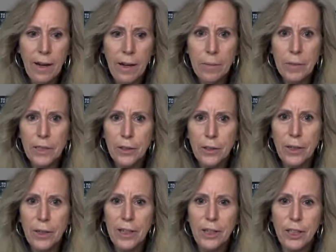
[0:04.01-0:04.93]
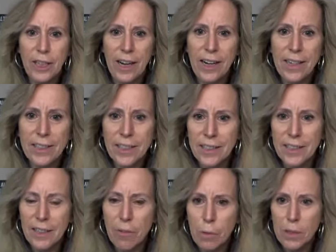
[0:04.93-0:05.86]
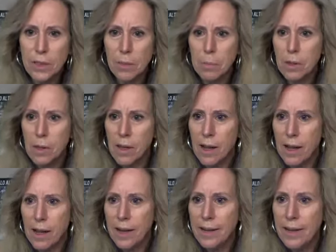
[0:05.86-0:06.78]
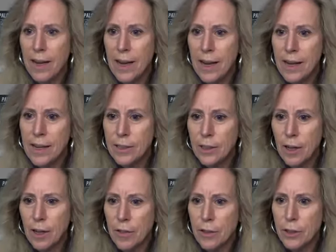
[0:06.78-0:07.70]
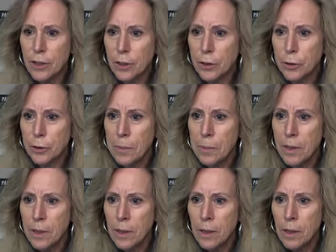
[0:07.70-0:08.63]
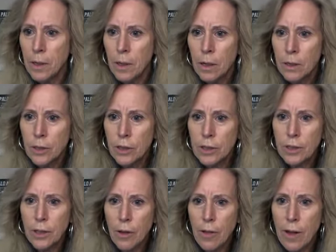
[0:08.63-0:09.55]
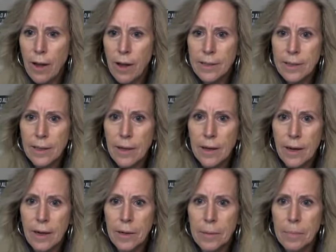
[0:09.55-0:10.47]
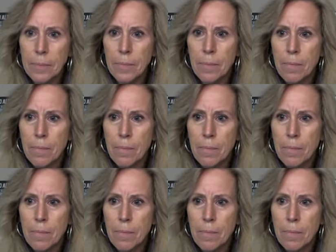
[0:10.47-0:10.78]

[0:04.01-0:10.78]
I'm just doing a check to see if Principal Kline is on the Zoom, just so that, and